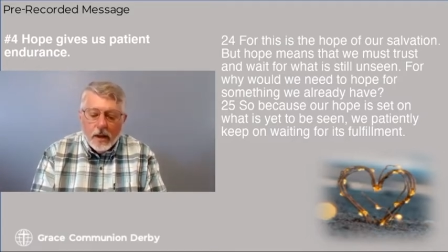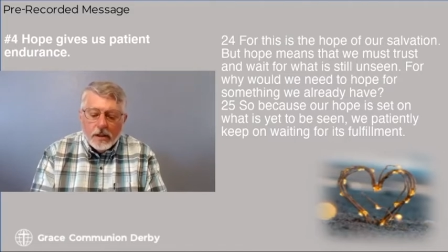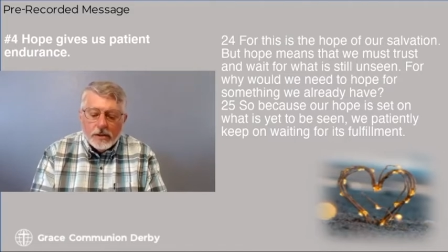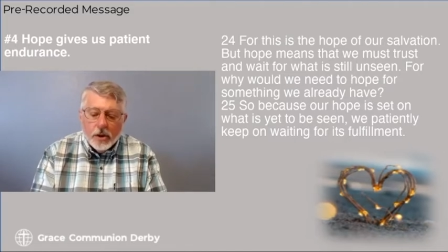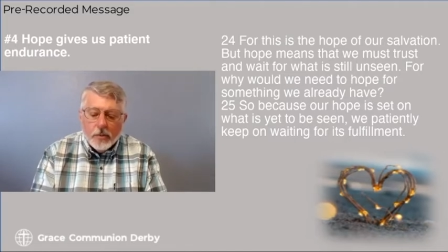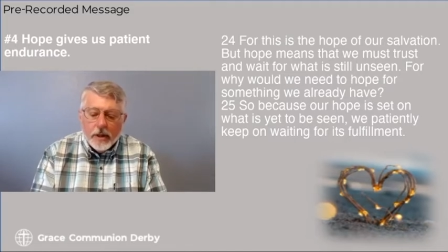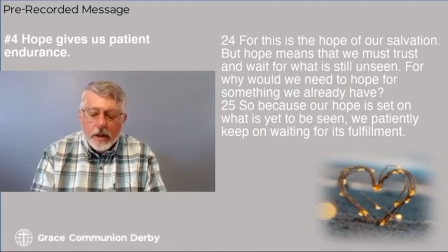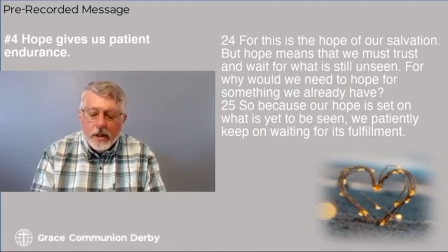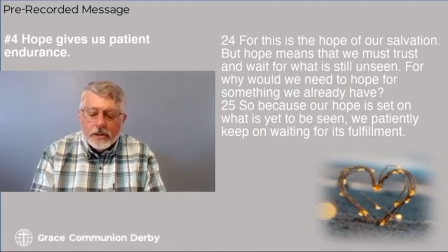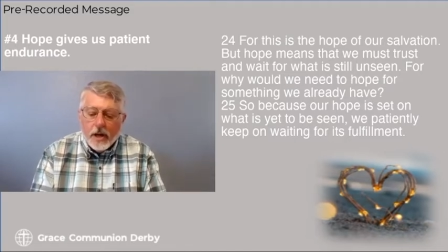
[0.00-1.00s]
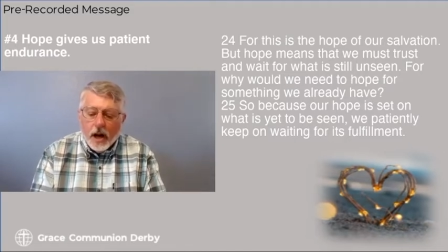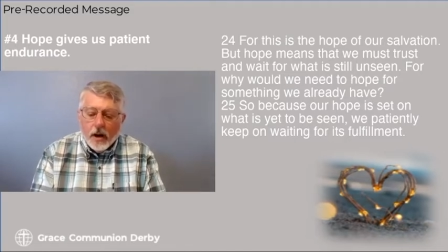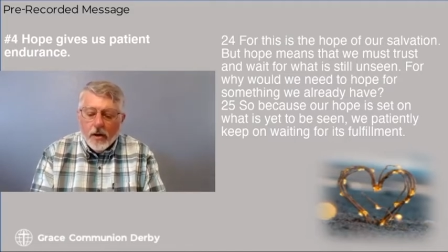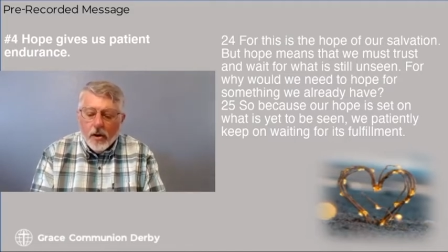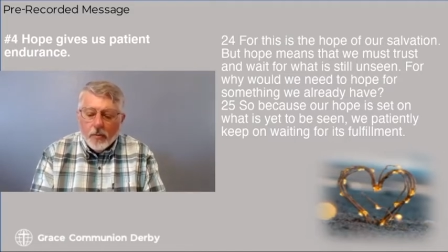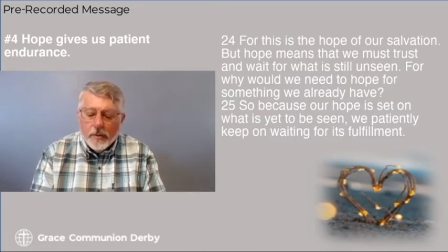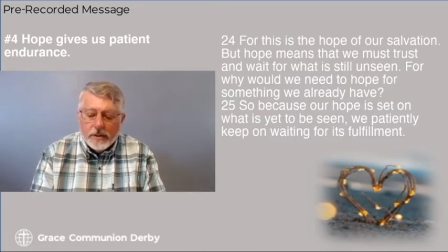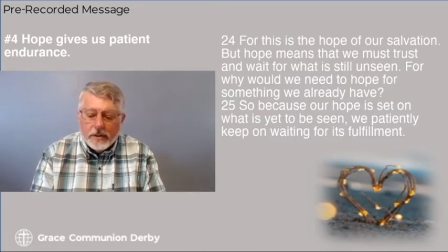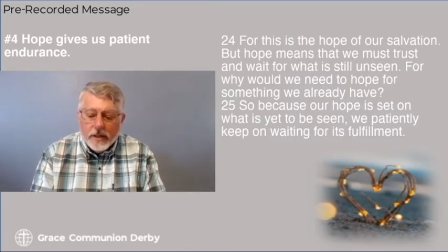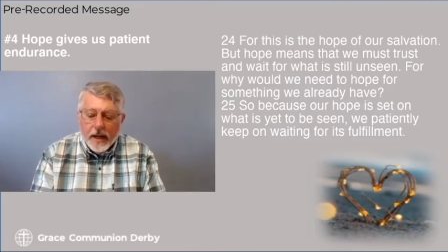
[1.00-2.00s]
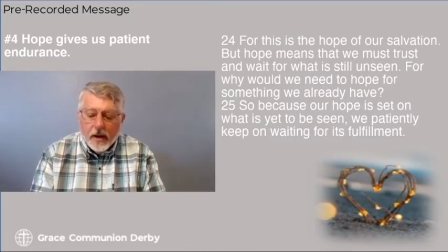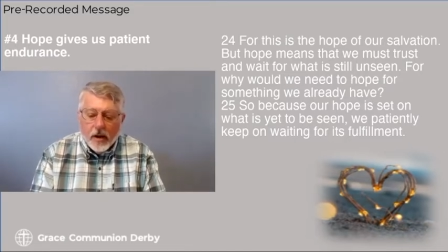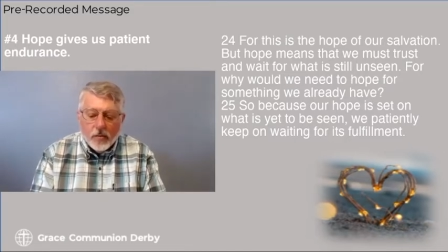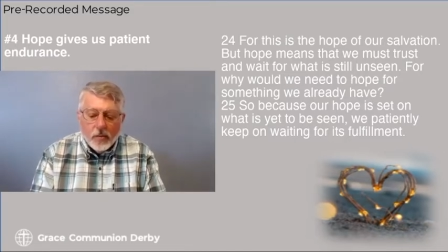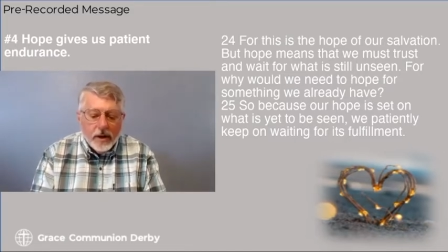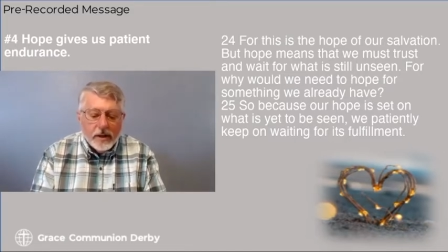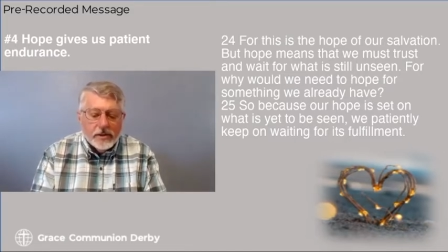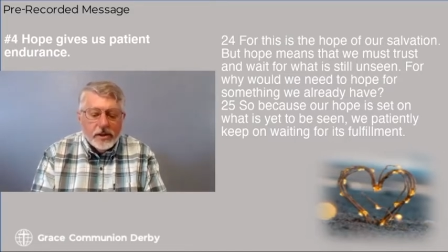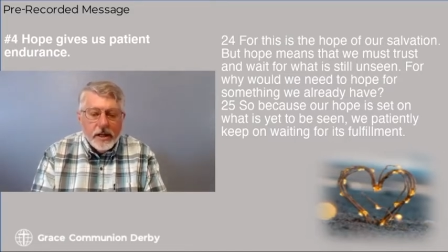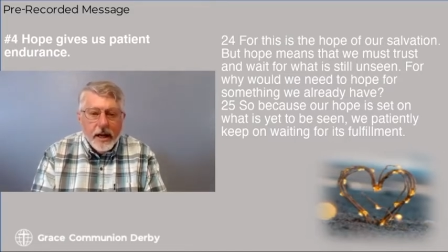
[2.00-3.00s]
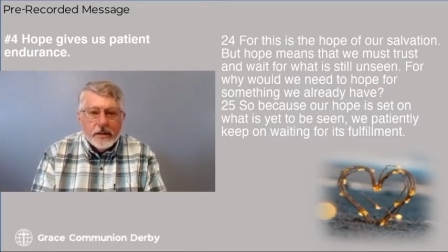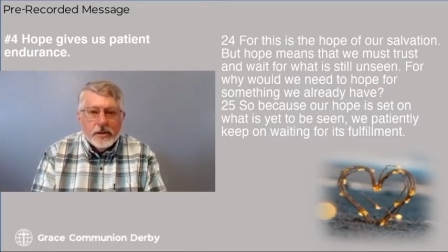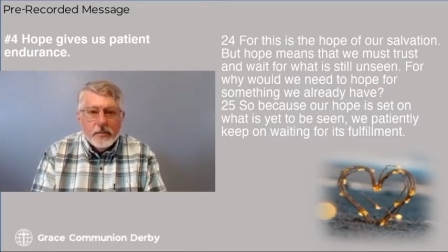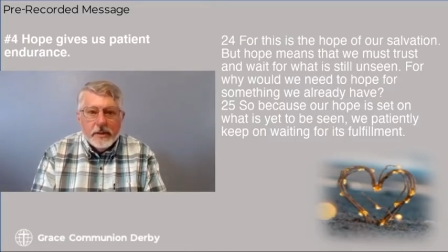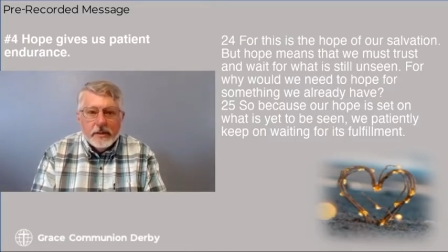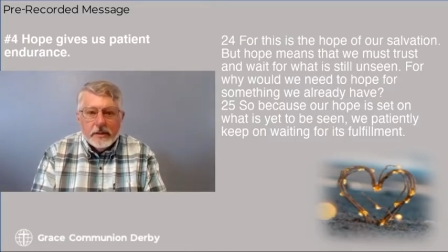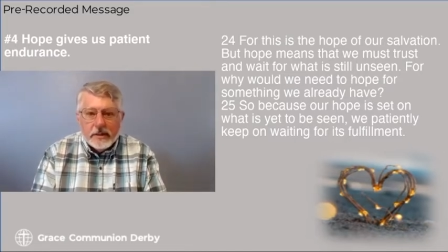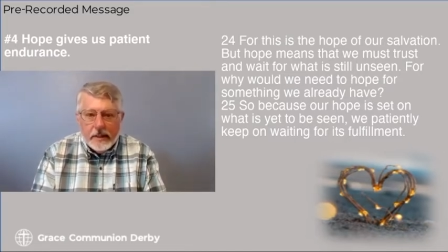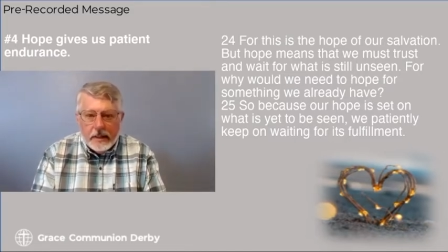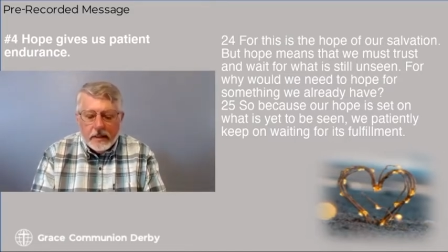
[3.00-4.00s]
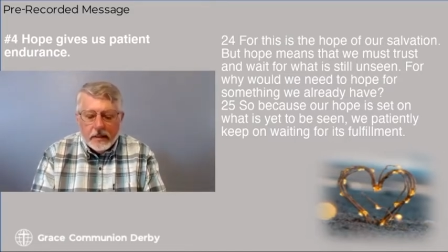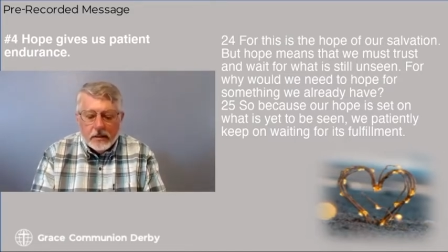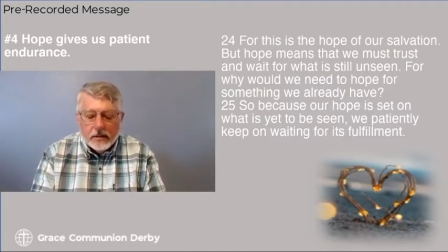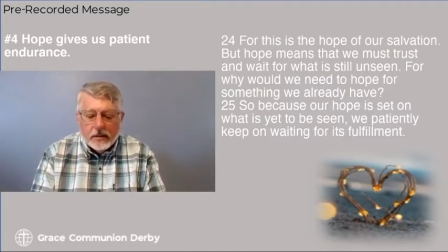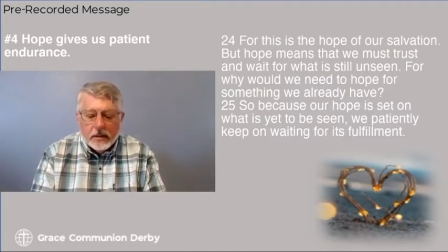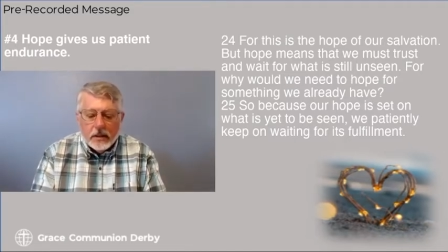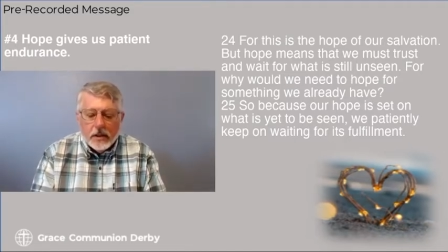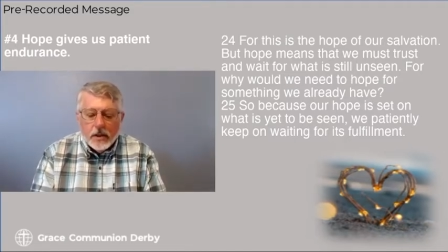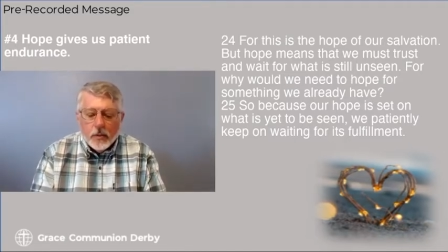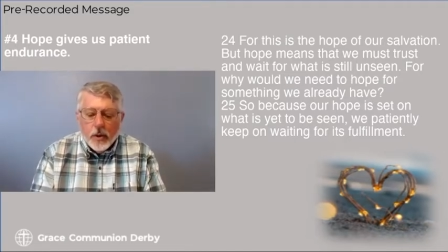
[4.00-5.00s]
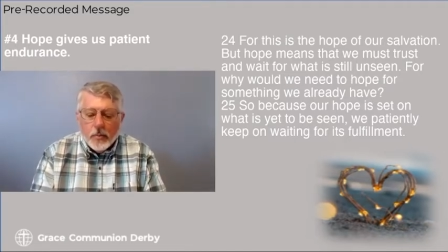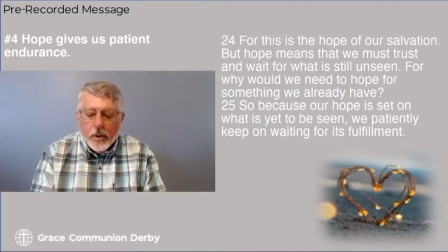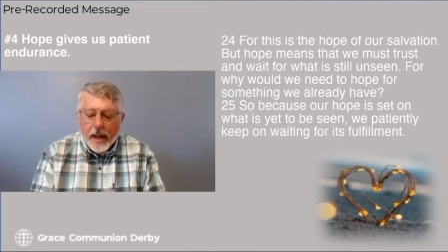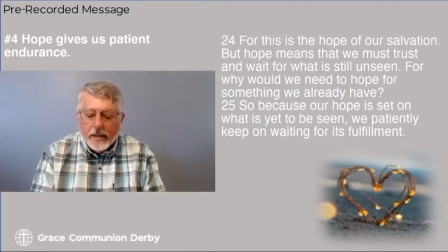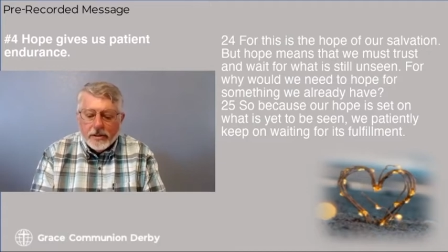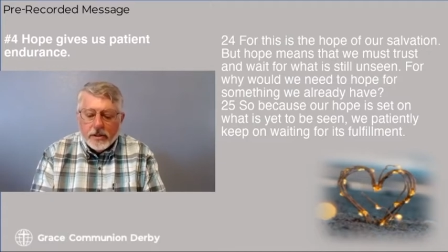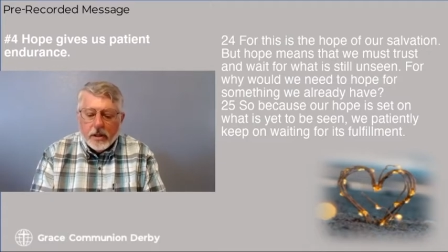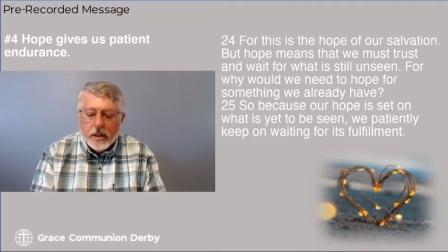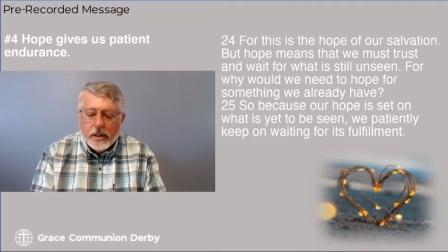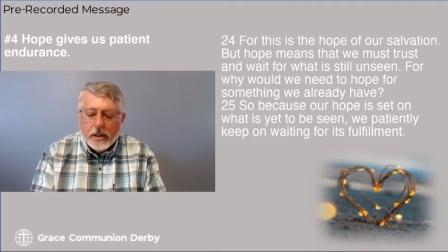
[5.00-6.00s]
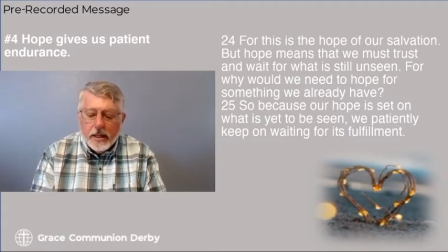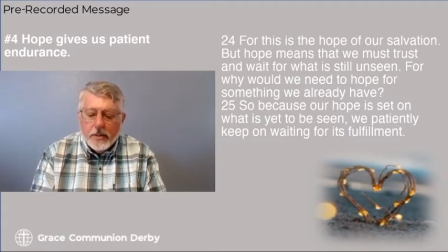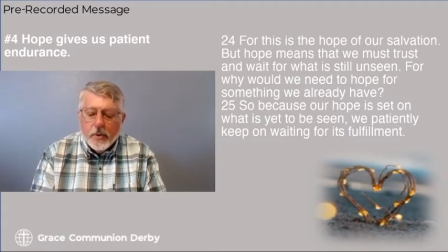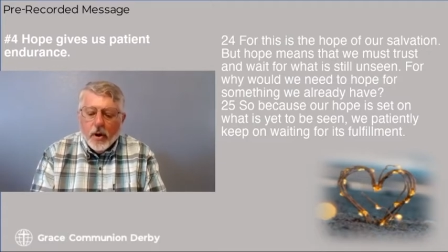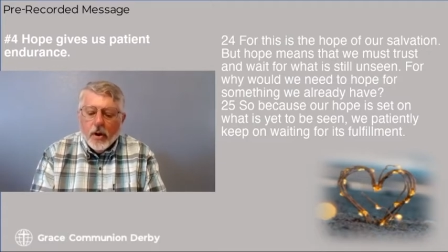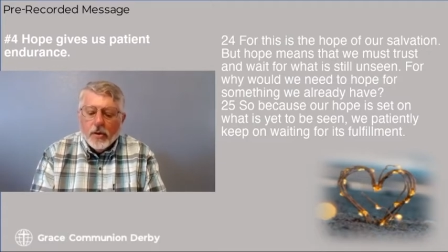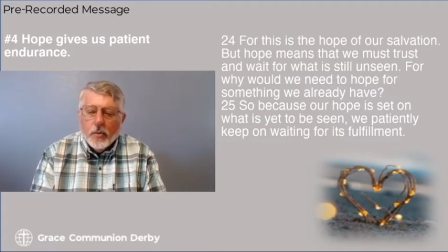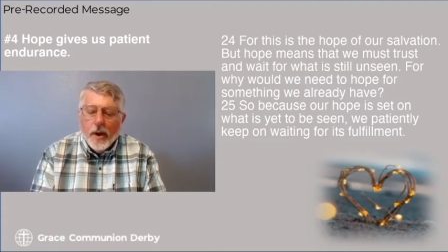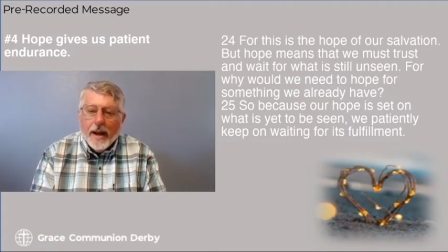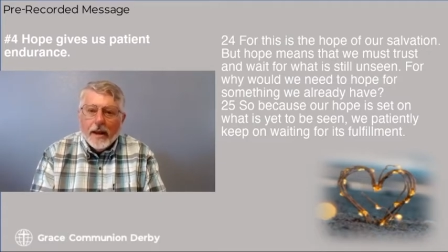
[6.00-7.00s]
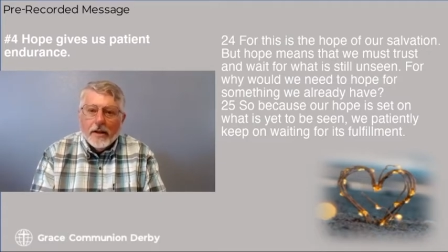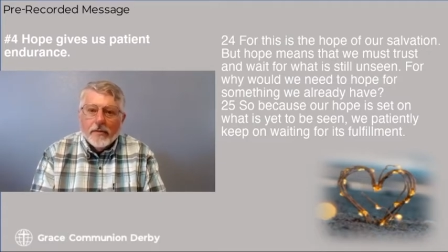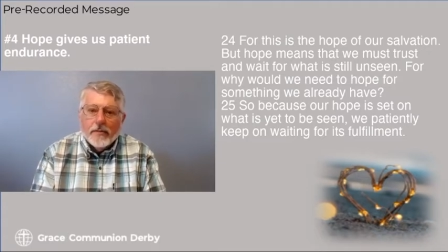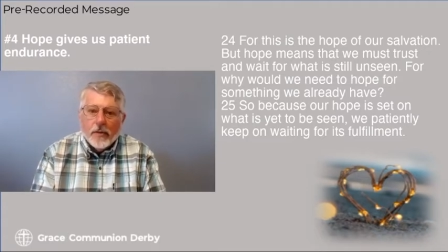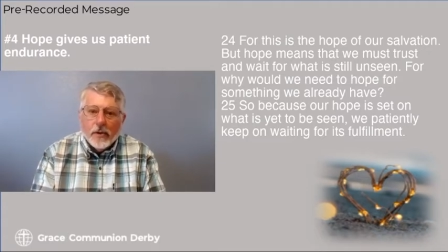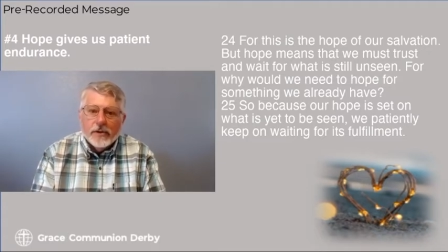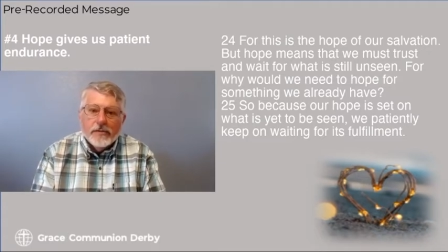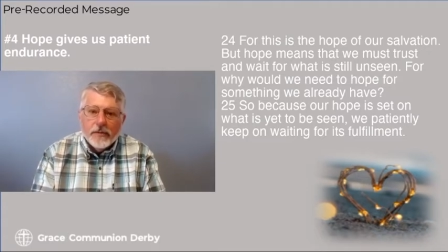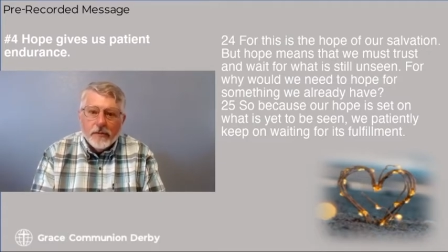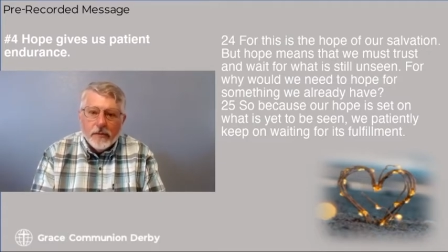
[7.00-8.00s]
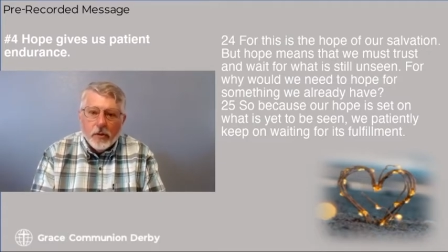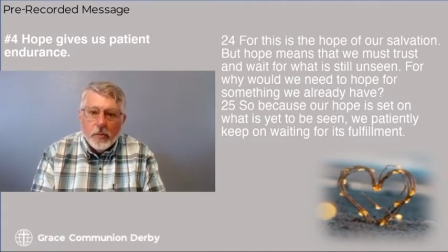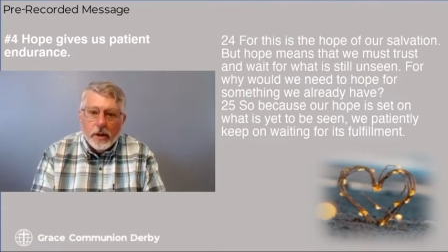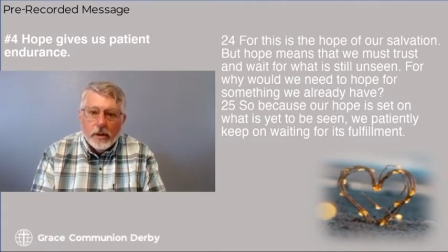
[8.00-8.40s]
So because our hope is set on what is yet to be seen, we patiently keep on waiting for its fulfillment.